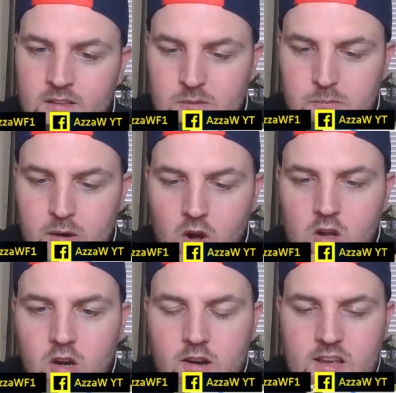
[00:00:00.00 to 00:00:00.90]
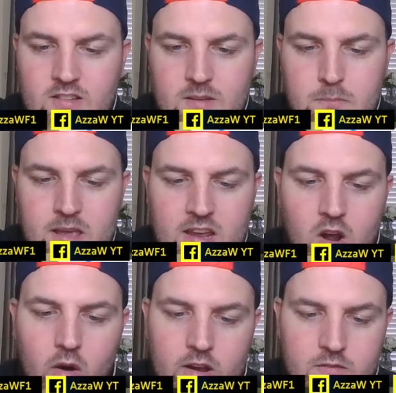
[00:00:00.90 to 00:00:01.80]
But Ocon is in
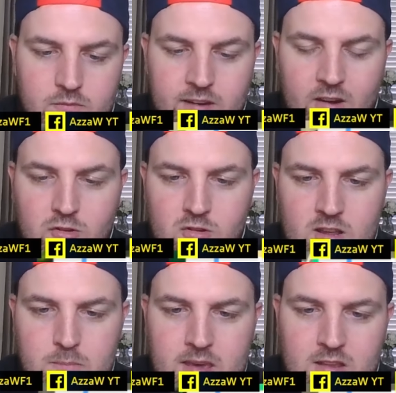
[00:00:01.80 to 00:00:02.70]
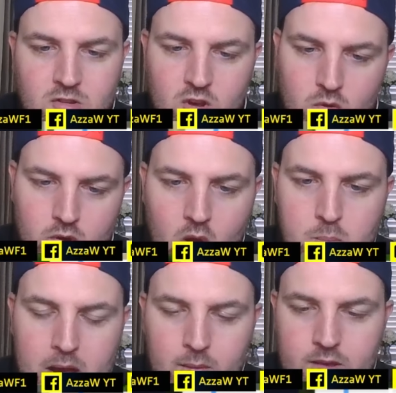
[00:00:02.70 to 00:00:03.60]
P9. Valtteri P2. No
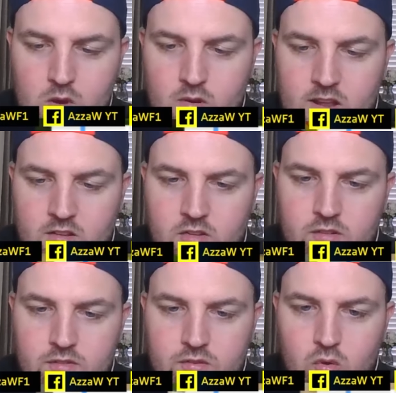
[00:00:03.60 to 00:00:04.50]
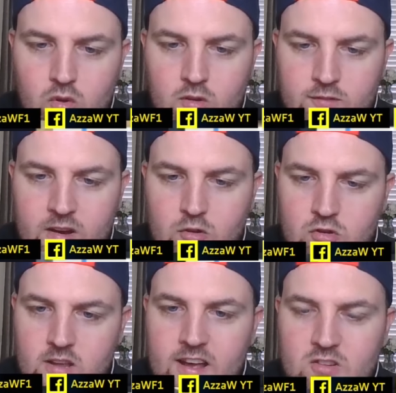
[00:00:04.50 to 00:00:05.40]
power unit for
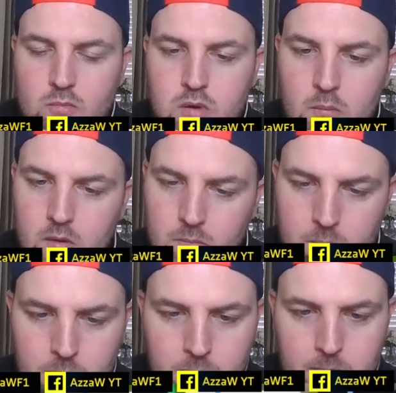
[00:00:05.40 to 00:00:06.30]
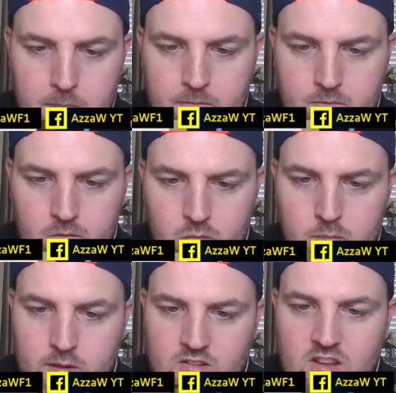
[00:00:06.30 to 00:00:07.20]
Valtteri. That's a problem.
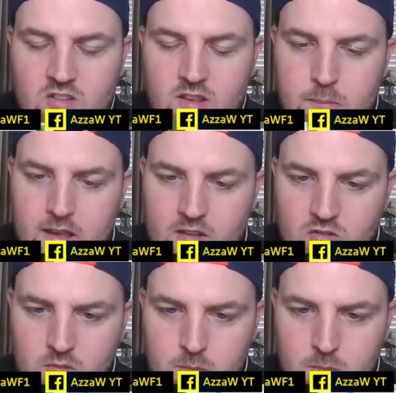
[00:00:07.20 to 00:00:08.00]
But he's into the pits.